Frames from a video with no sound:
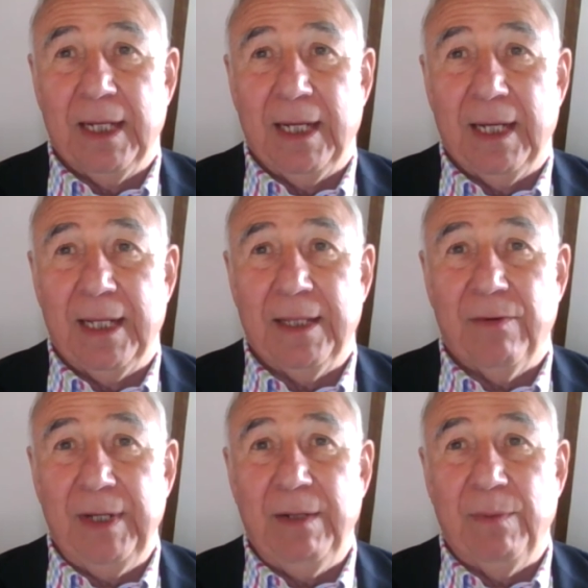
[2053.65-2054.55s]
And the
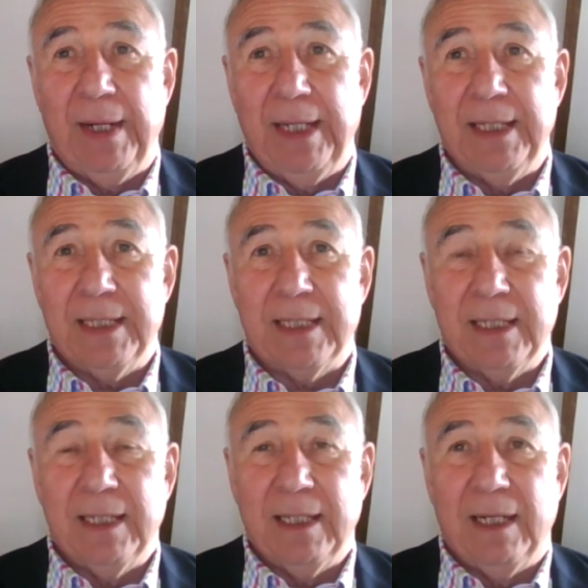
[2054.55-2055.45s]
greenways
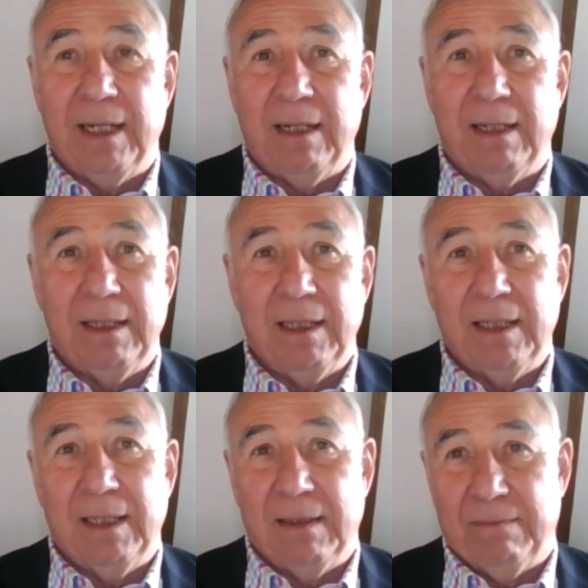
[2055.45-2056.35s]
are
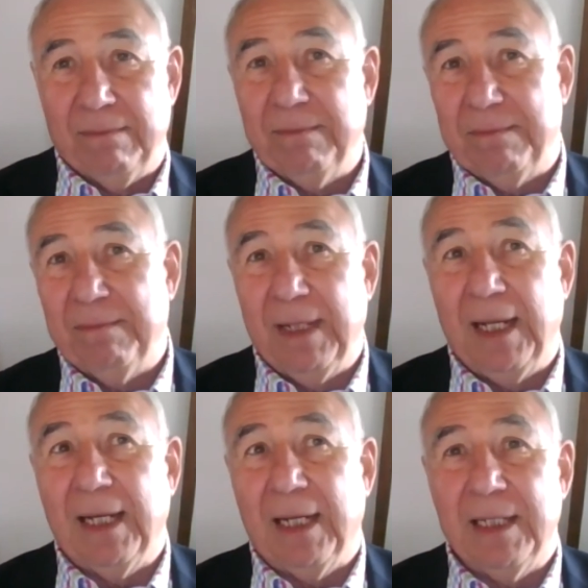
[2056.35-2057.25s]

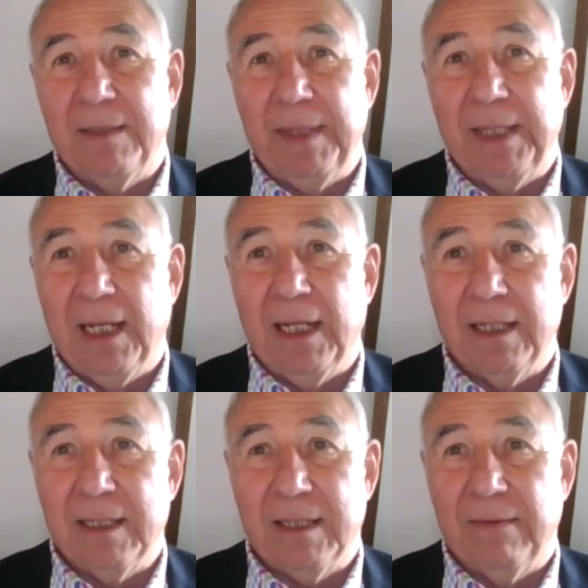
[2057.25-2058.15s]
likely to be the
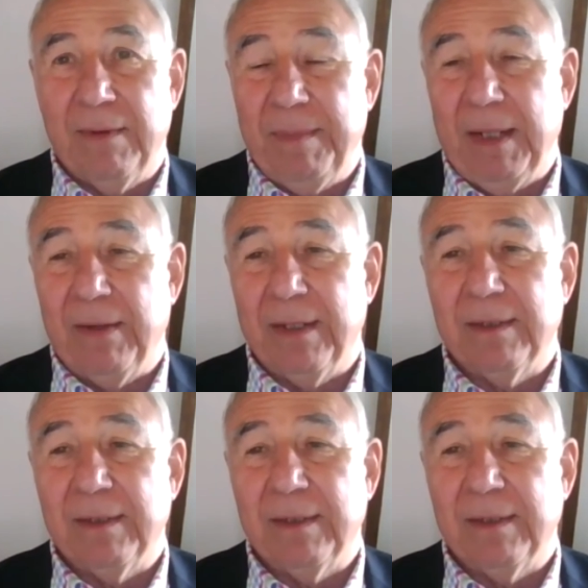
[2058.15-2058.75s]
lungs of the borough.